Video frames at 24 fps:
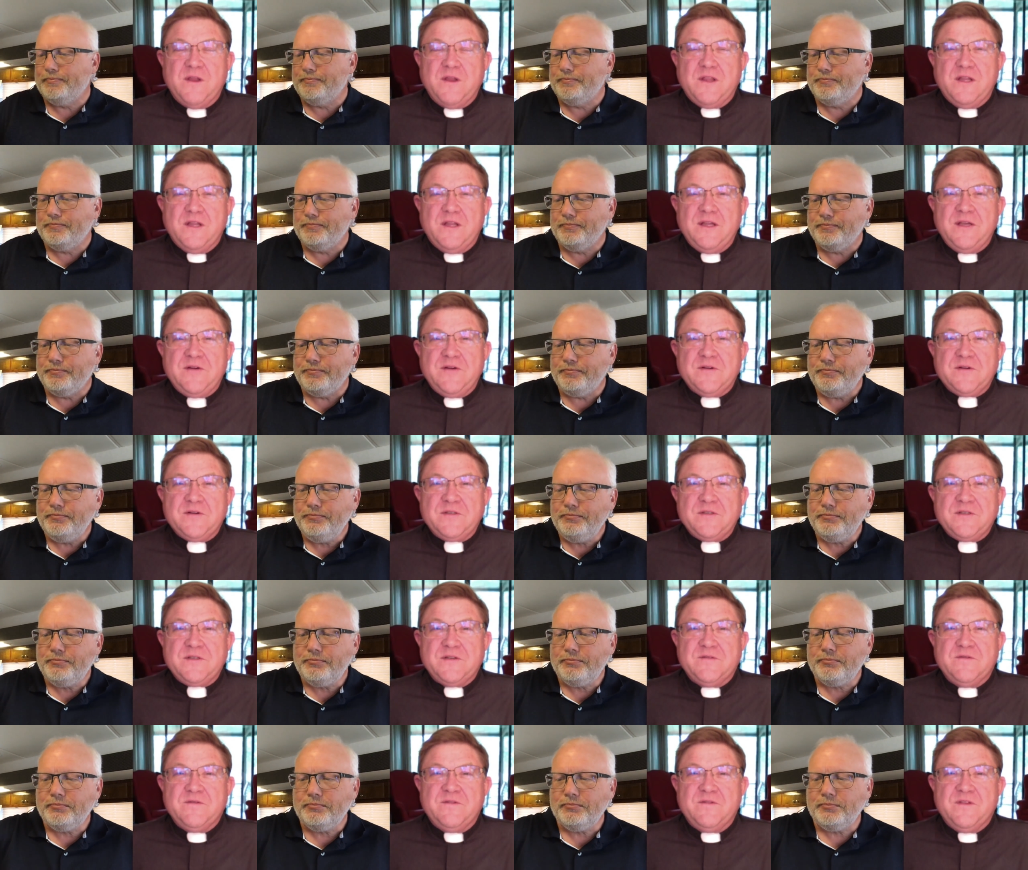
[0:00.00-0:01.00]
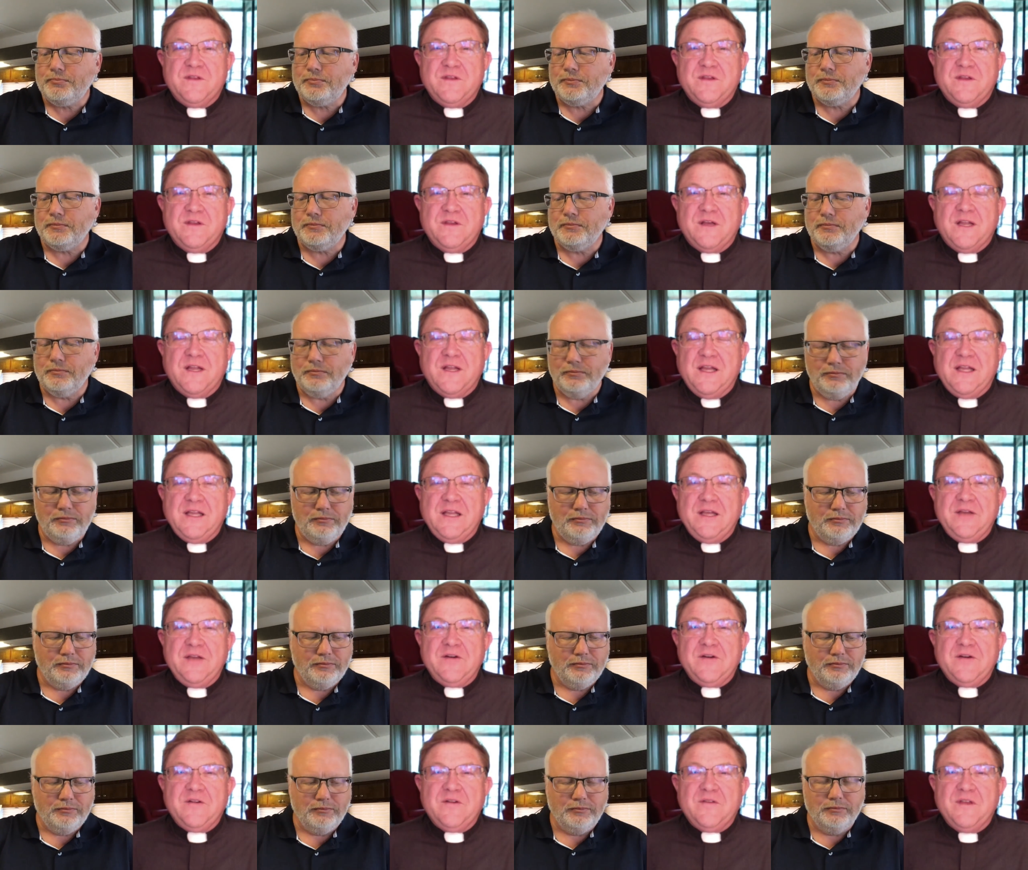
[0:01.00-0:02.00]
Speaker 1: of the leaders of the a lay
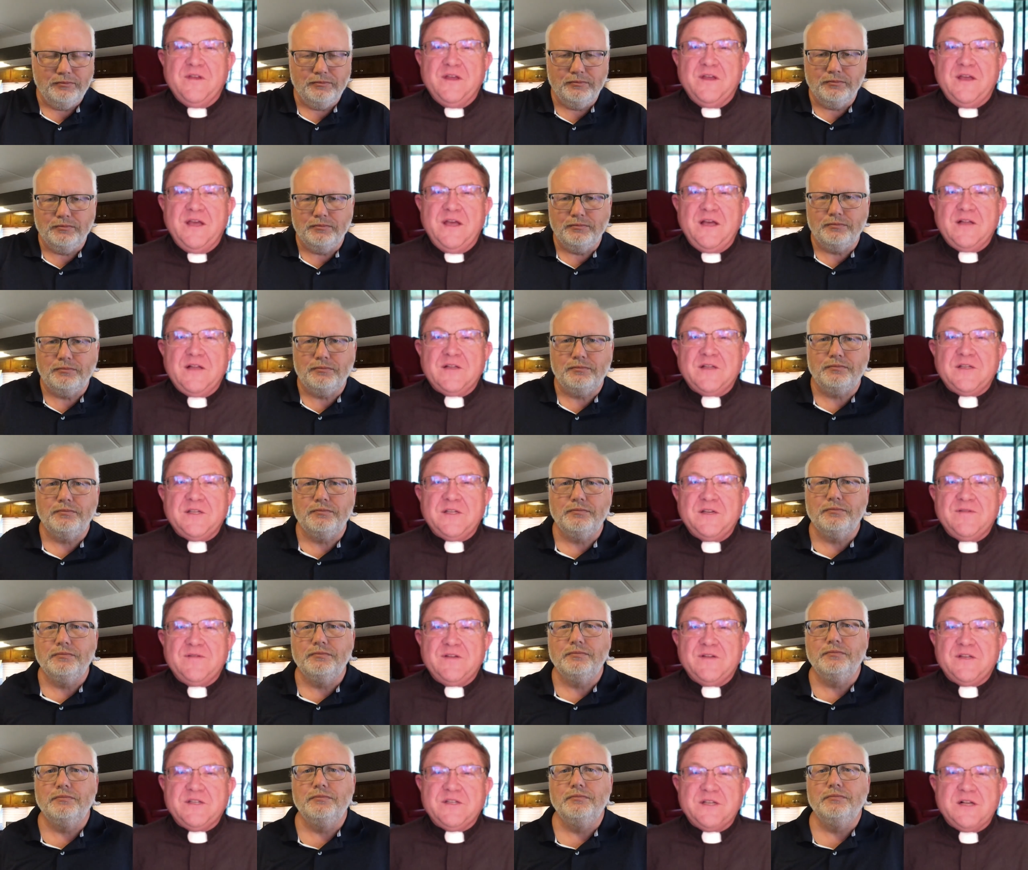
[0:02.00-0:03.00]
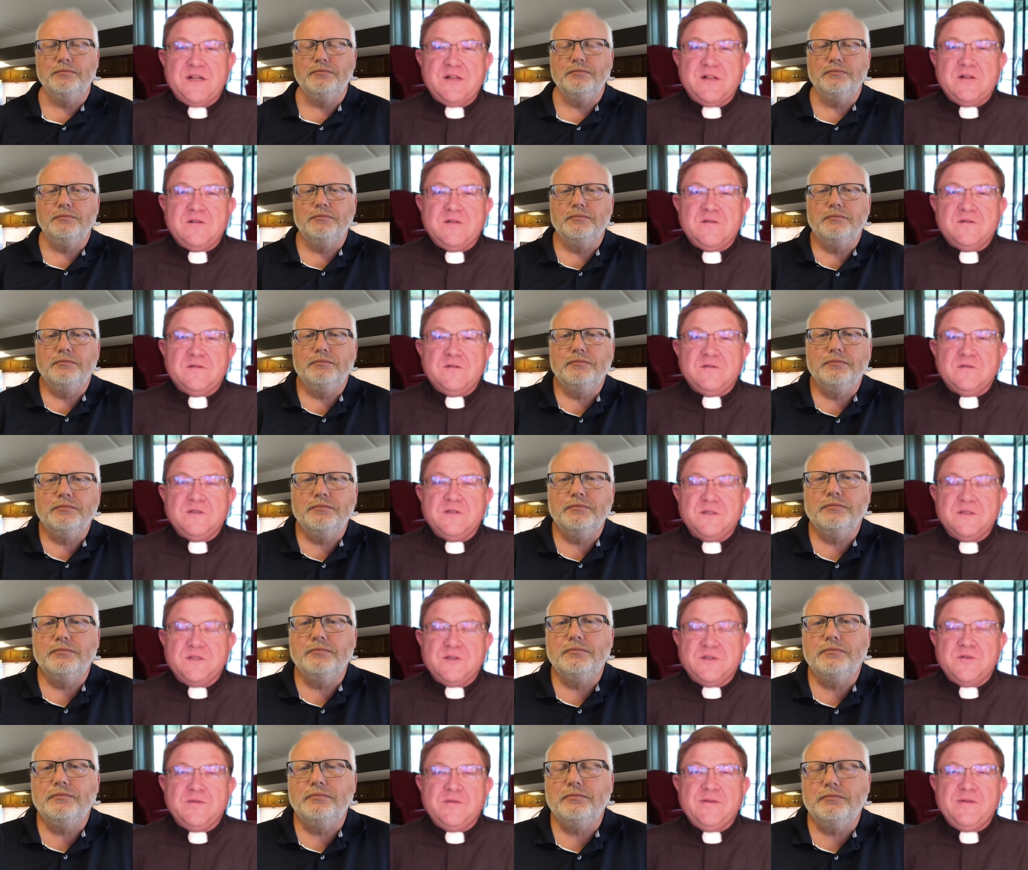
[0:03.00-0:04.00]
leader of the English evangelical
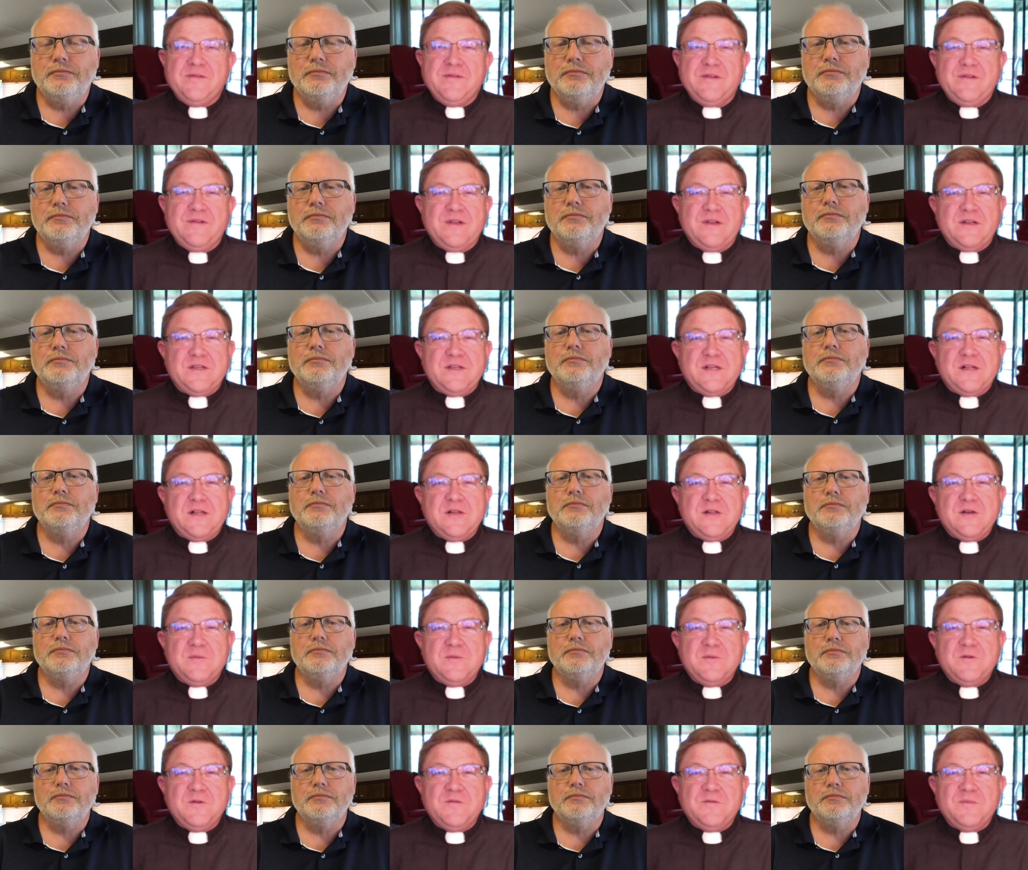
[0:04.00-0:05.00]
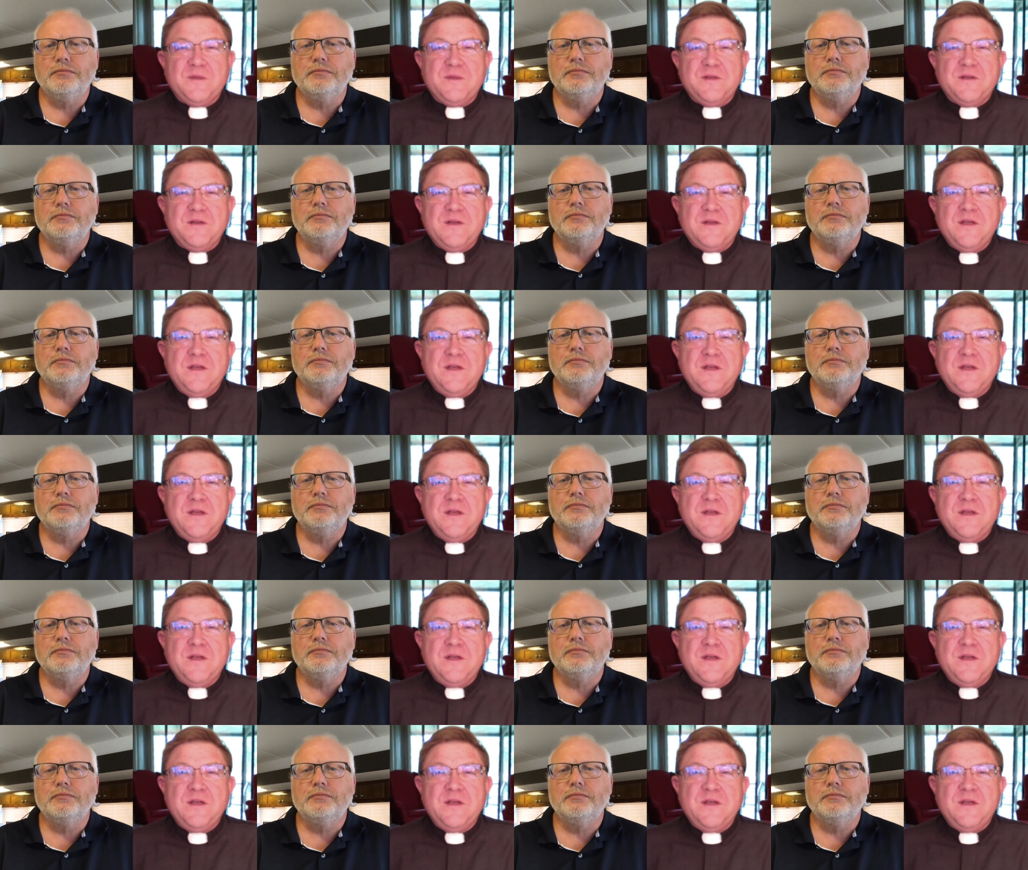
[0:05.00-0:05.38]
conservative evangelical movement,